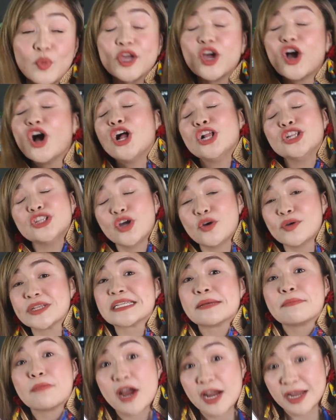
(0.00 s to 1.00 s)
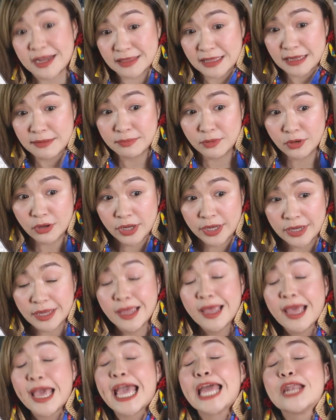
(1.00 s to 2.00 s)
We all know it's a marketing
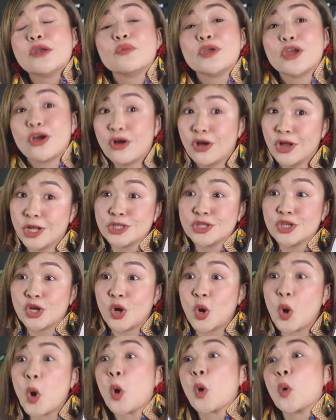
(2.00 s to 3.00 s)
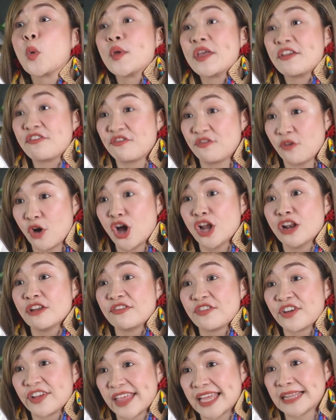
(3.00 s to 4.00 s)
ploy and we all know we fall
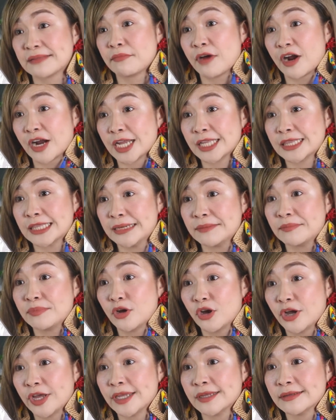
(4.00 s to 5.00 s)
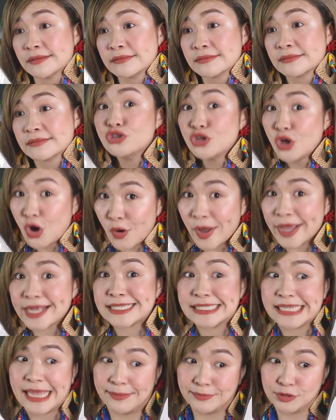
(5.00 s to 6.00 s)
for that marketing ploy. No
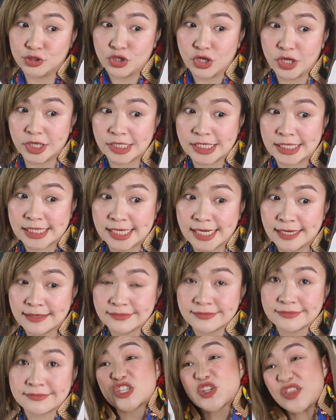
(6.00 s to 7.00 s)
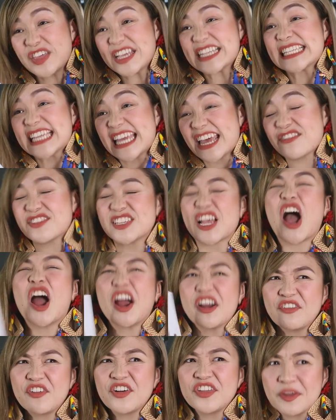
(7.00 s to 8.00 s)
exemptions. So these gifts
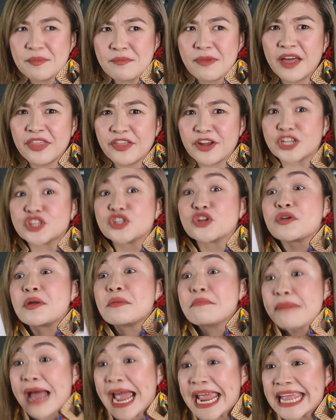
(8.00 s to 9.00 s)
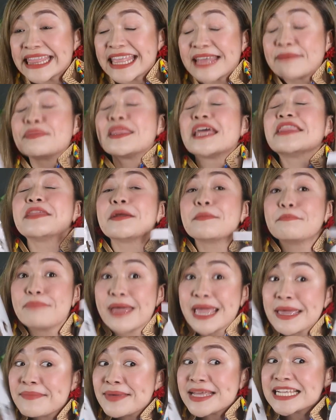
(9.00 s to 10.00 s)
are for the mother to remind them that their
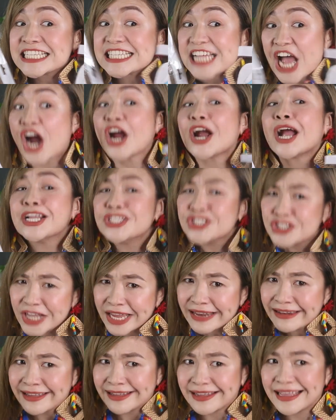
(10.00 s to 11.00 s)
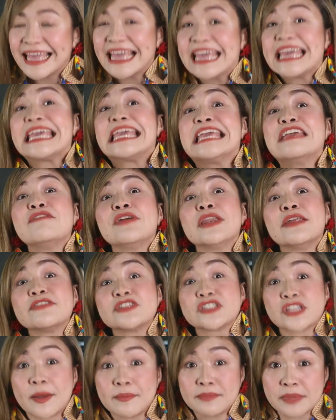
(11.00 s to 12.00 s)
babies are angelic, even
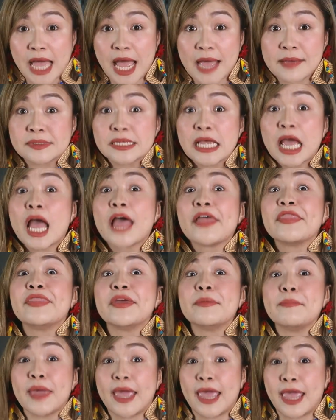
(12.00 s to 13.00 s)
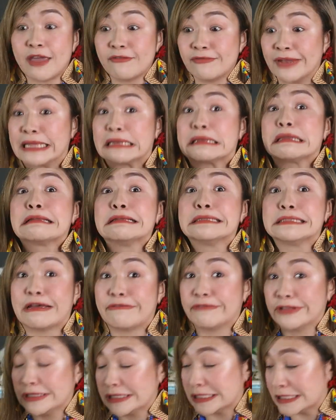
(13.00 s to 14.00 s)
if sometimes they behave like little
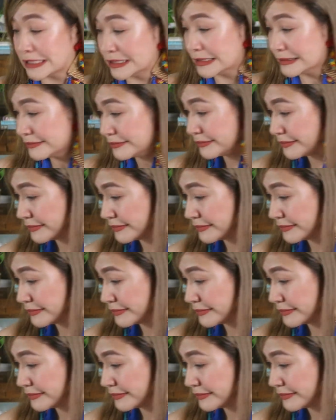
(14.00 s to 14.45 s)
devils.